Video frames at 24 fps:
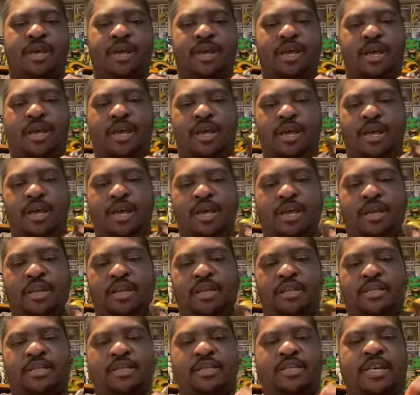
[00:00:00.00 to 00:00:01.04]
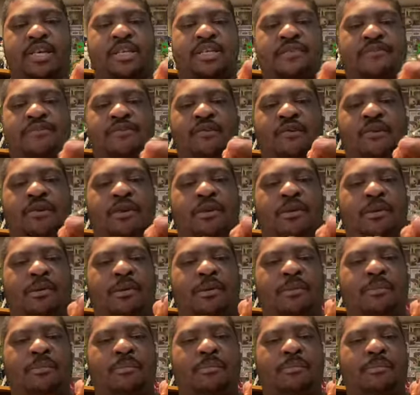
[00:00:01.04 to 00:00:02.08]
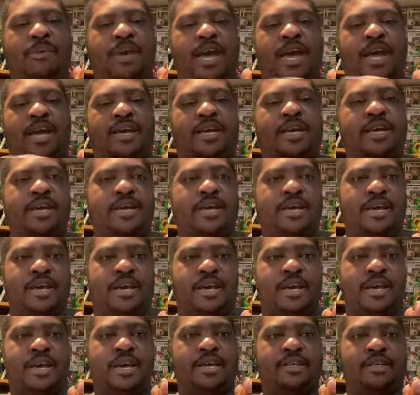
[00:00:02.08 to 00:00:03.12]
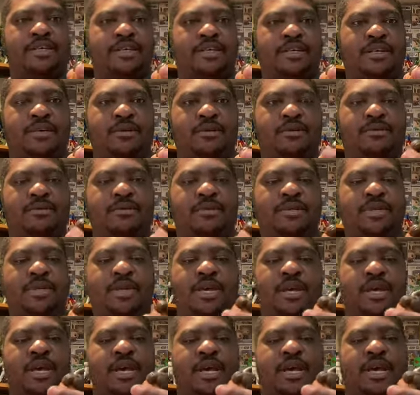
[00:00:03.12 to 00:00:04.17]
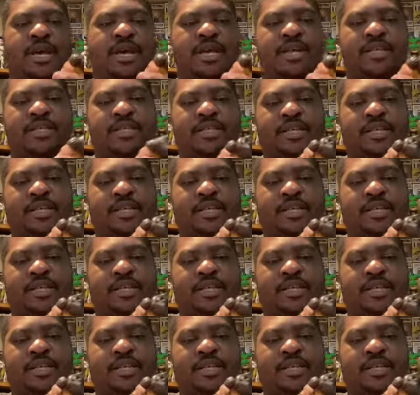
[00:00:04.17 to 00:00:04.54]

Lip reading: And this is as far back as it goes. His